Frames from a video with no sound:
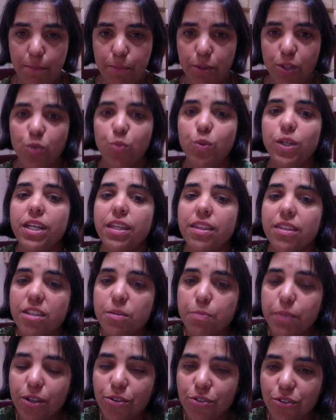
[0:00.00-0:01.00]
between the
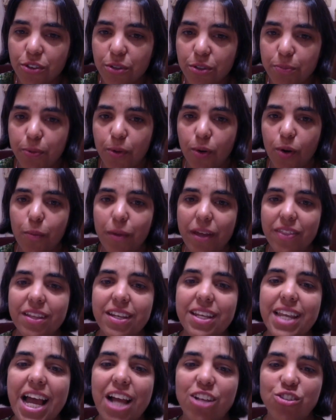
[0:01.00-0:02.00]
speaker of the poem and the
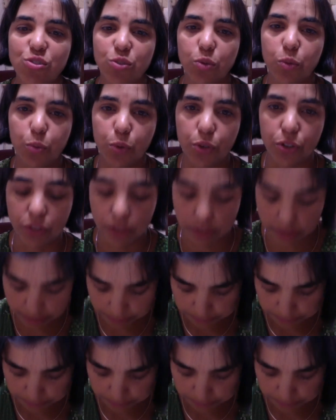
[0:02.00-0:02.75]
natural world.